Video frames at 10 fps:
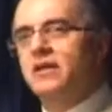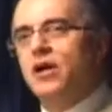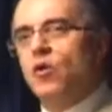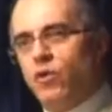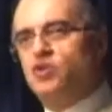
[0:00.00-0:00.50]

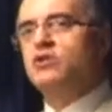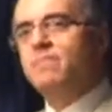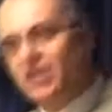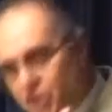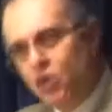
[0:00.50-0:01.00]
we should
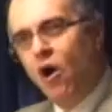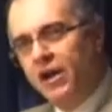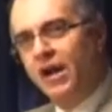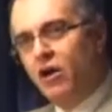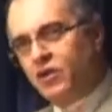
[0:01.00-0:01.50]
mature in
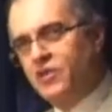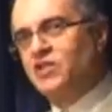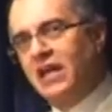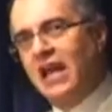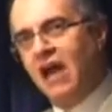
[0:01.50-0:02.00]
our
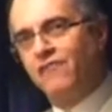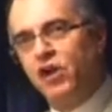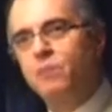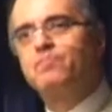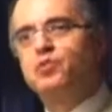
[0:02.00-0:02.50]
Christian life? We
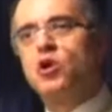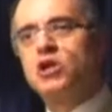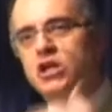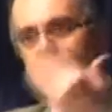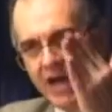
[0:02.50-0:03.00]

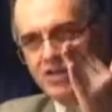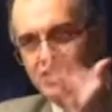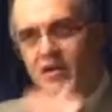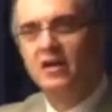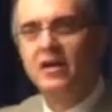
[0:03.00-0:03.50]
progress.
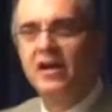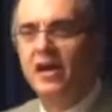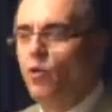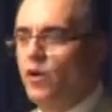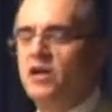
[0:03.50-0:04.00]

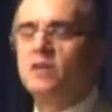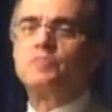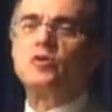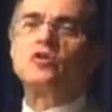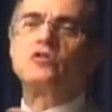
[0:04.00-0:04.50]
We are not
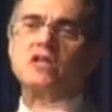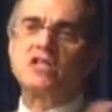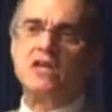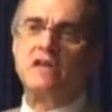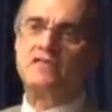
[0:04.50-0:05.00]

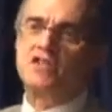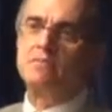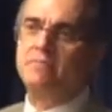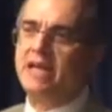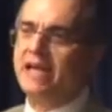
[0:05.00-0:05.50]
progressives,
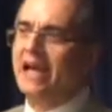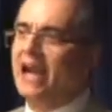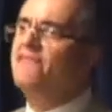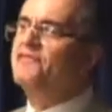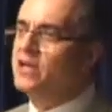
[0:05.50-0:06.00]
meaning
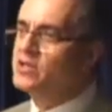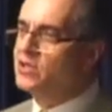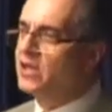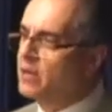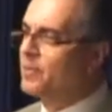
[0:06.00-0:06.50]
leftists and
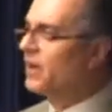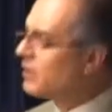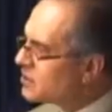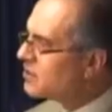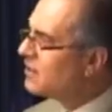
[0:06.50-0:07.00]

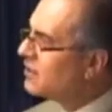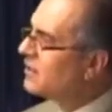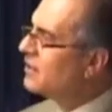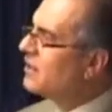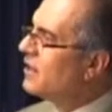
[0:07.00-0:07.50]
liberals.
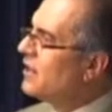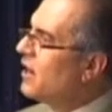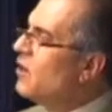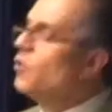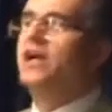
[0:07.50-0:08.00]

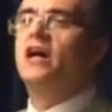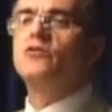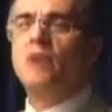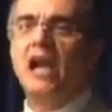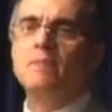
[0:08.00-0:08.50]
We are
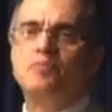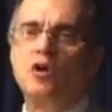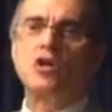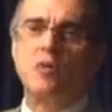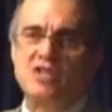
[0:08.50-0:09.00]
really
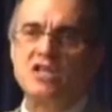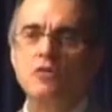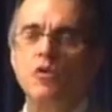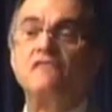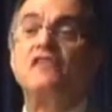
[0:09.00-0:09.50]
progressing.
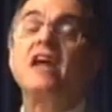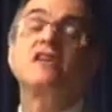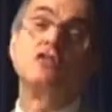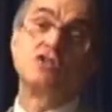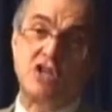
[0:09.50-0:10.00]
We're very
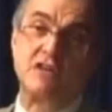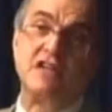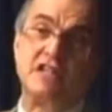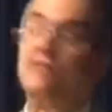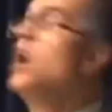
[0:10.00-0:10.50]

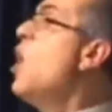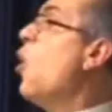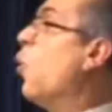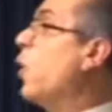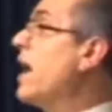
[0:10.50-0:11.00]
conservative. We are